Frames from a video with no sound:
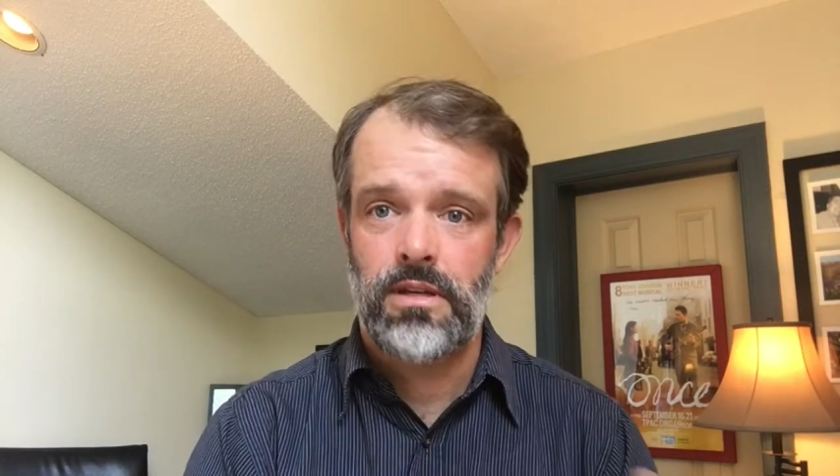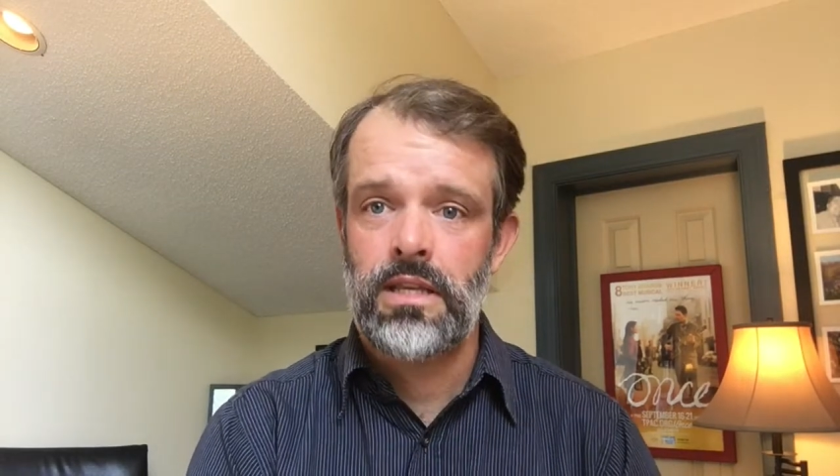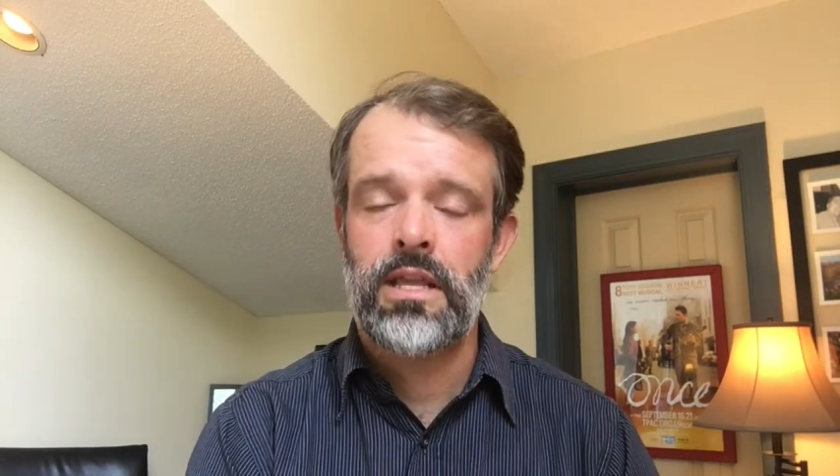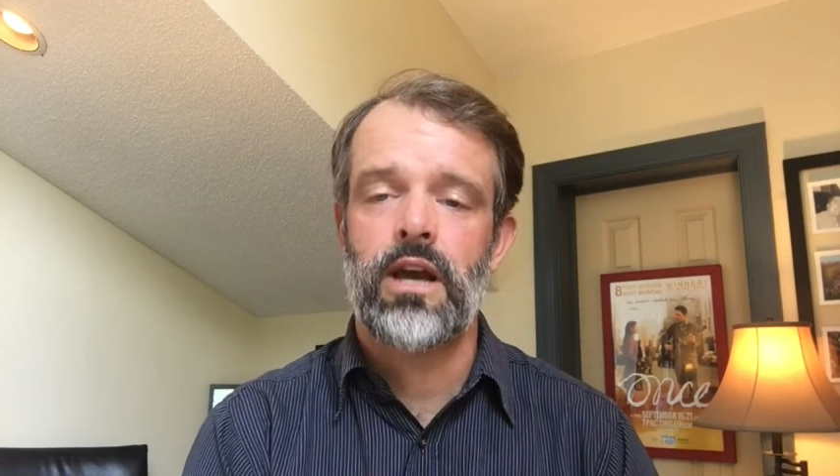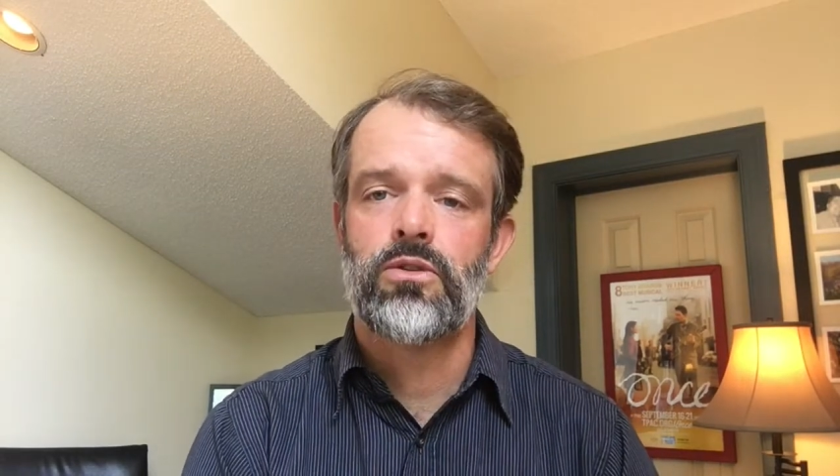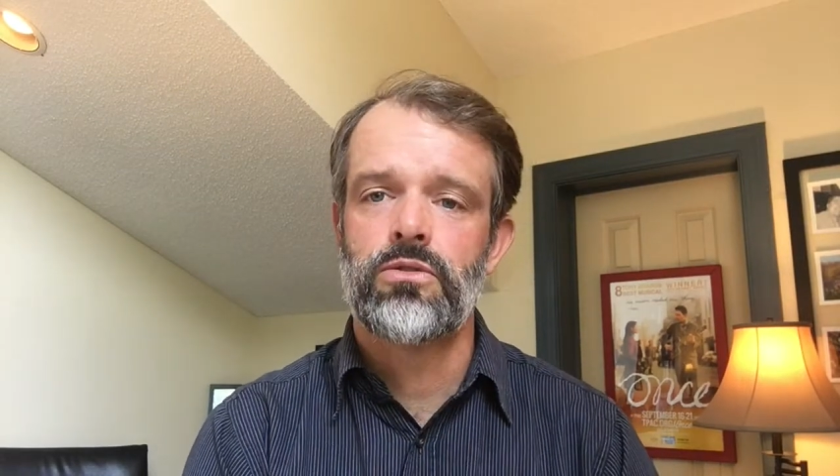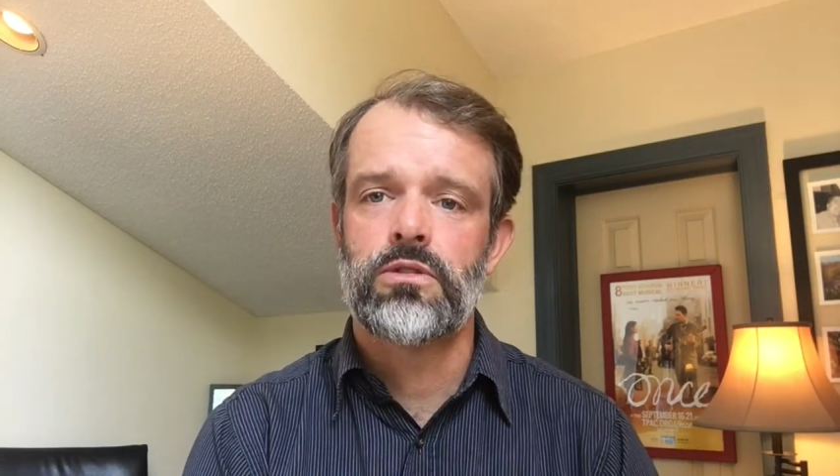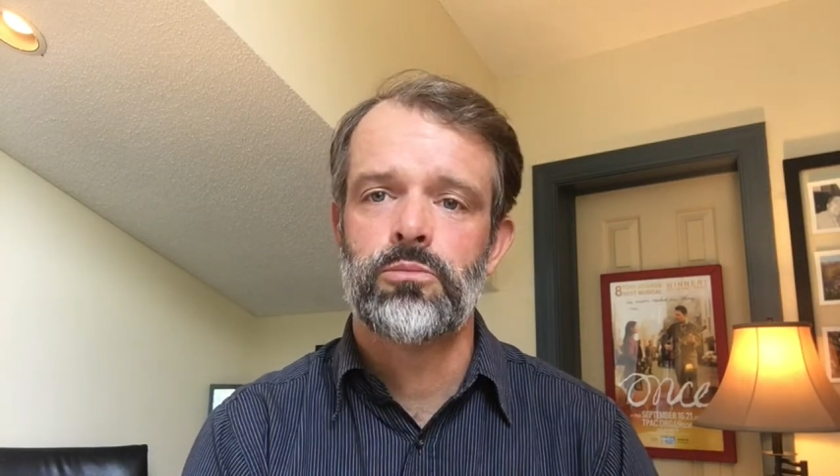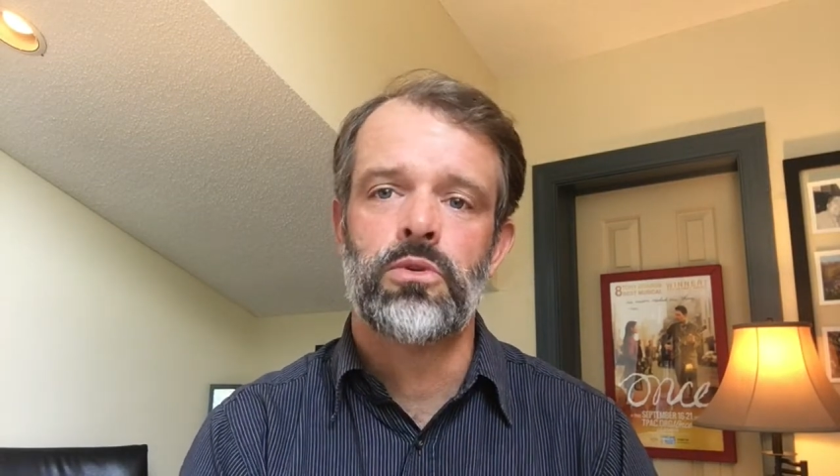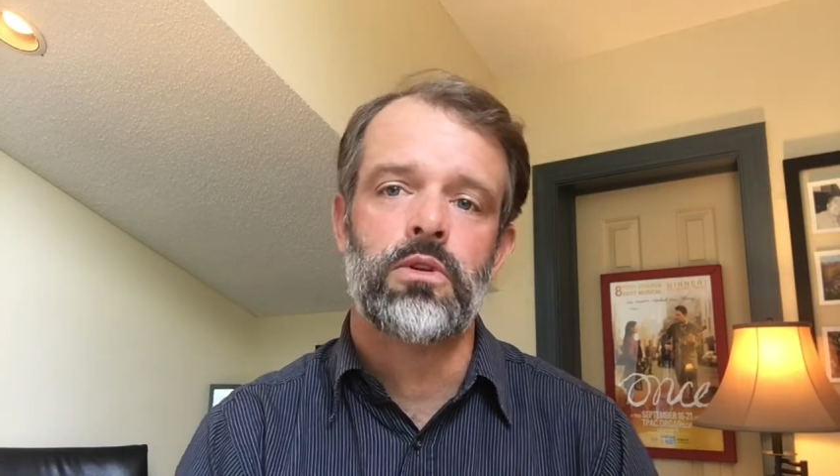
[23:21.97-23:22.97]
in that
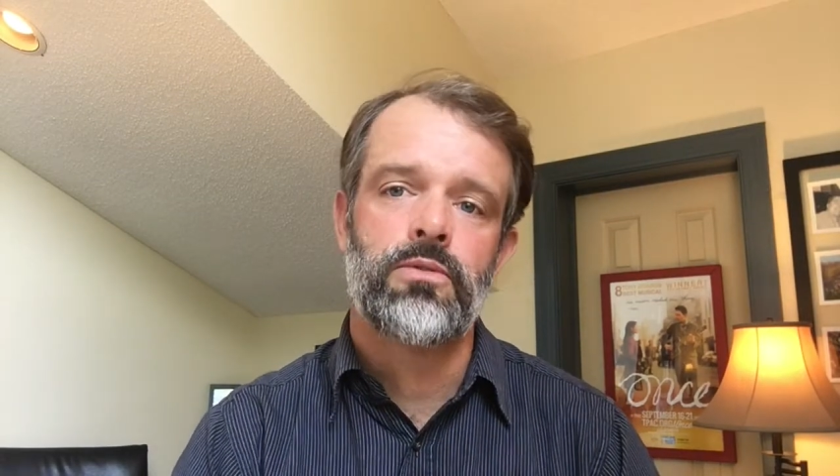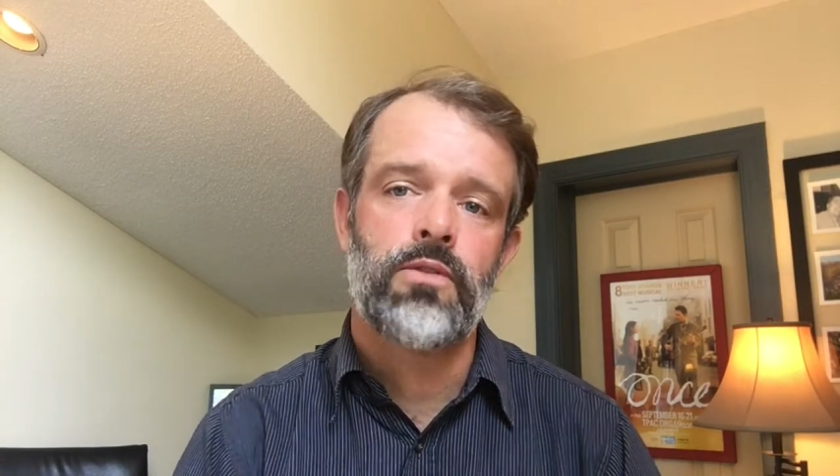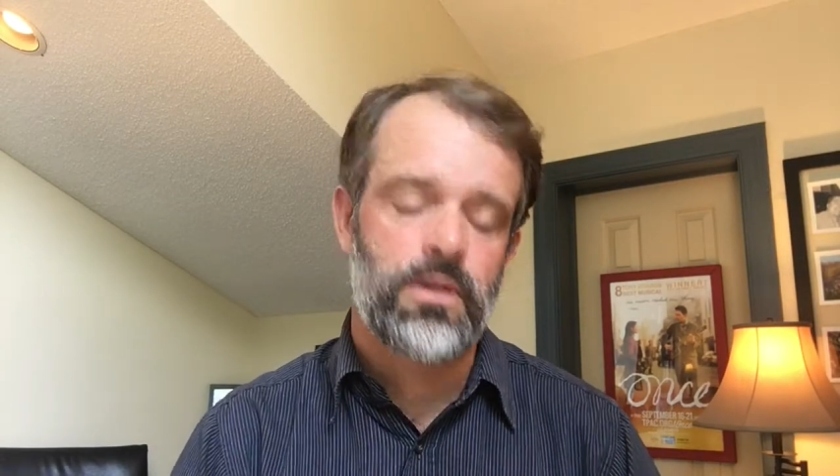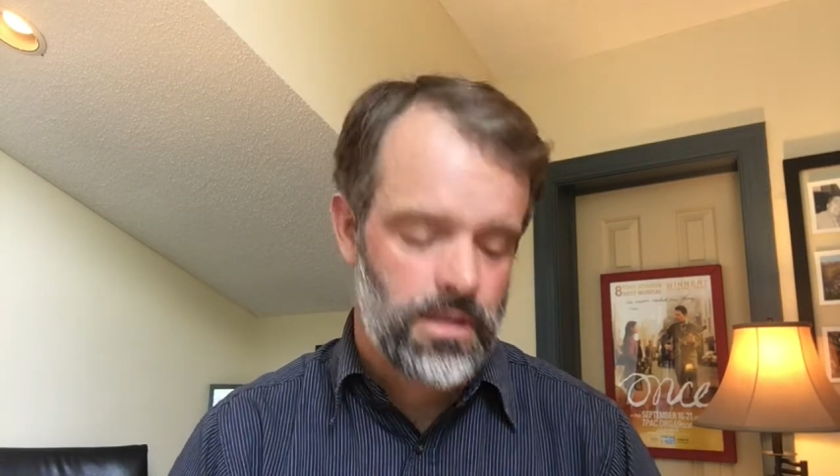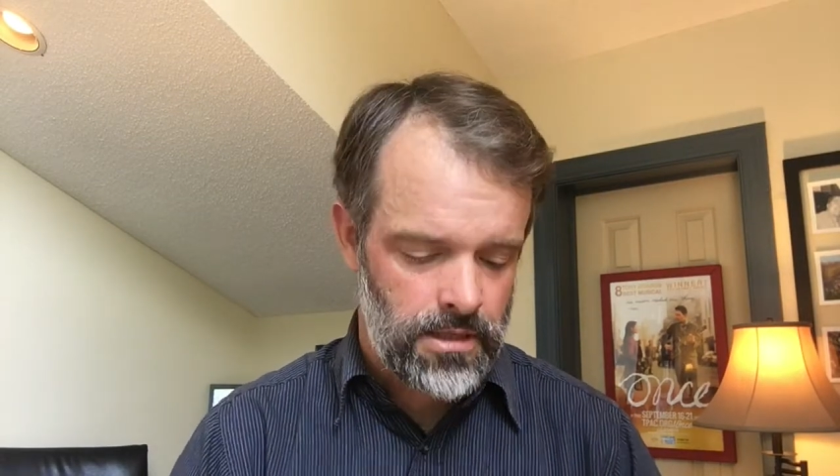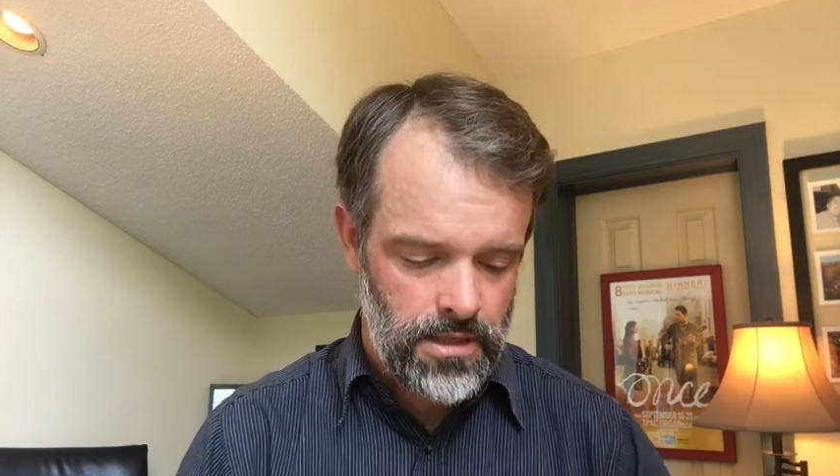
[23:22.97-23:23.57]
crucible of everything that